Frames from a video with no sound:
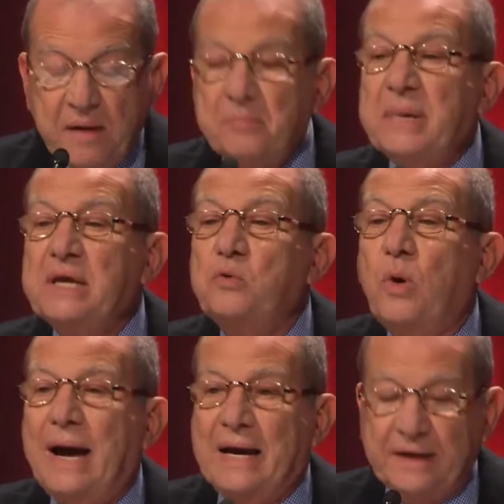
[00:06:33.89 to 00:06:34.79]

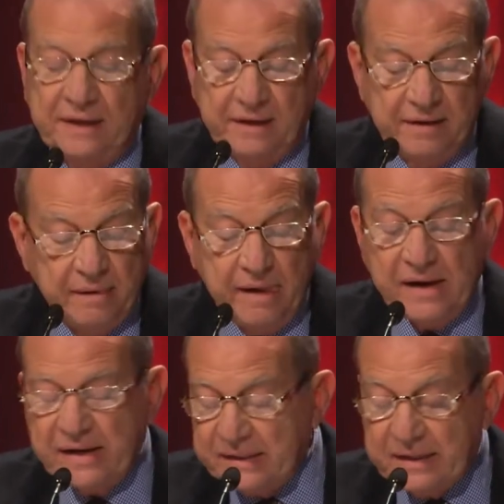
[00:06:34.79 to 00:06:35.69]
Meanwhile,
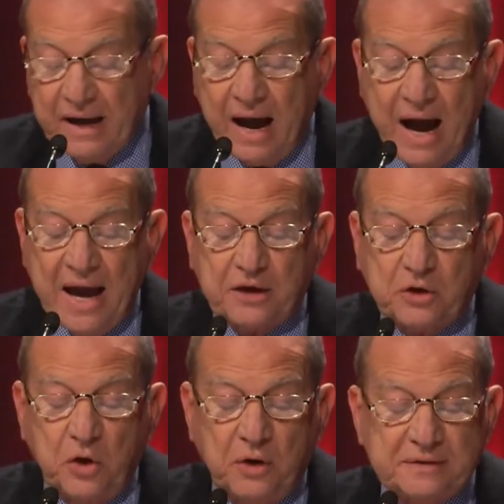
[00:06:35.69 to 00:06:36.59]
High
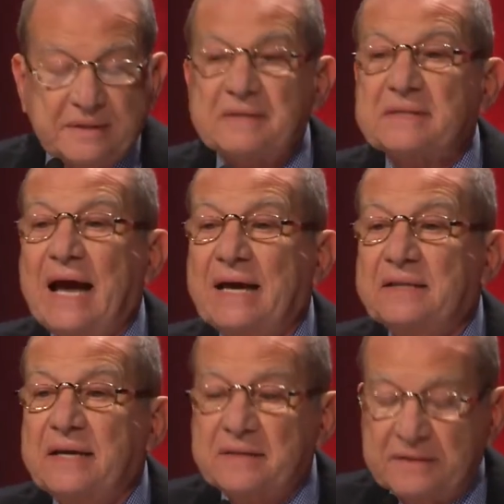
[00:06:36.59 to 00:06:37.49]
Court
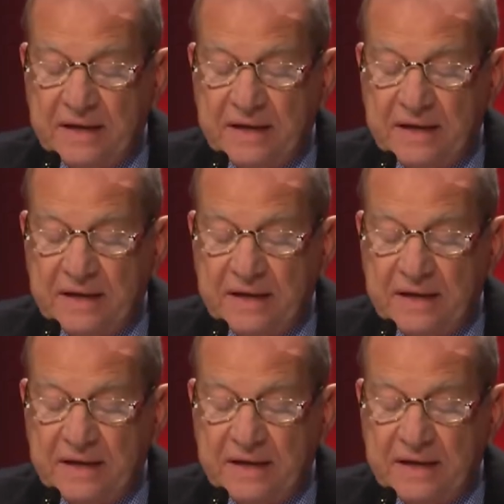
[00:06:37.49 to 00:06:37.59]
decided